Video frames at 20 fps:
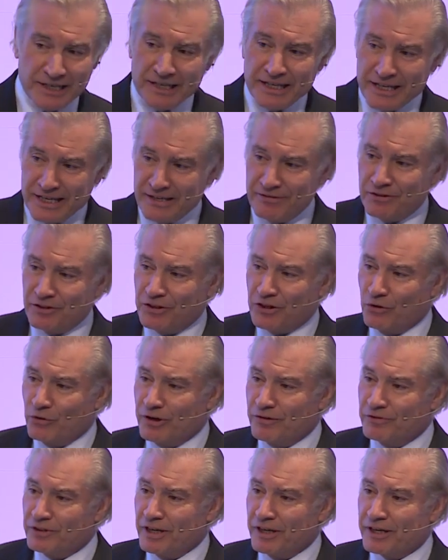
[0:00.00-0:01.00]
even though
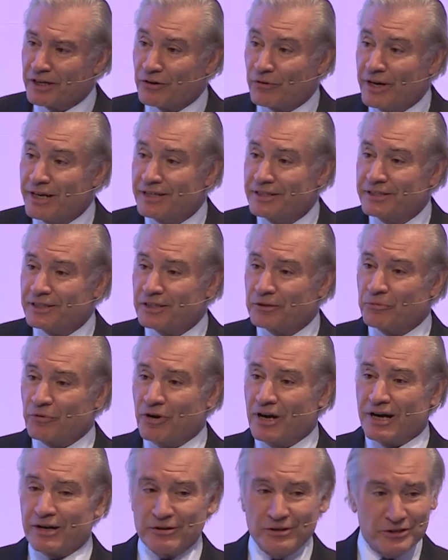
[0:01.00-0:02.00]
we've done a great deal of
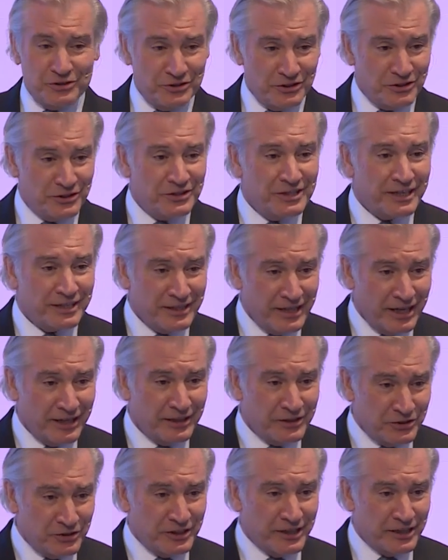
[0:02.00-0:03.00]
progress in
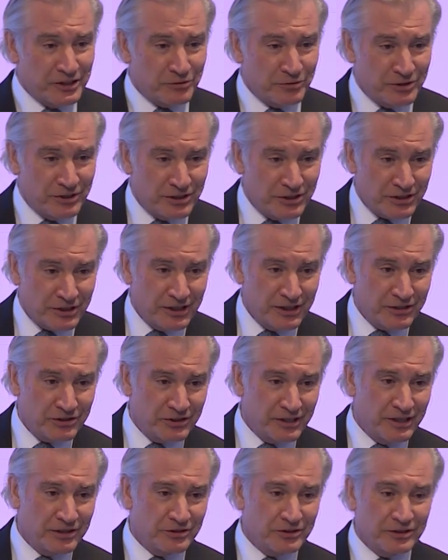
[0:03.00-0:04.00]
technology, as was discussed
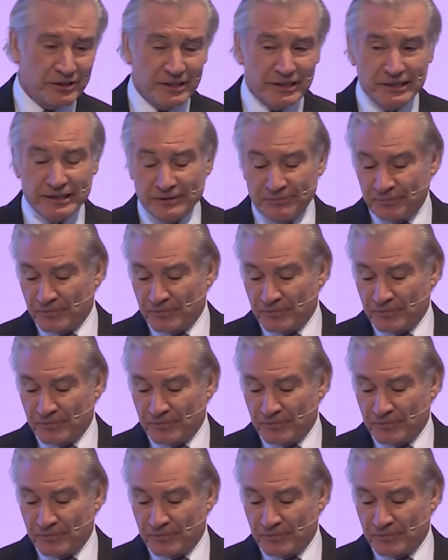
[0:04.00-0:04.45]
yesterday.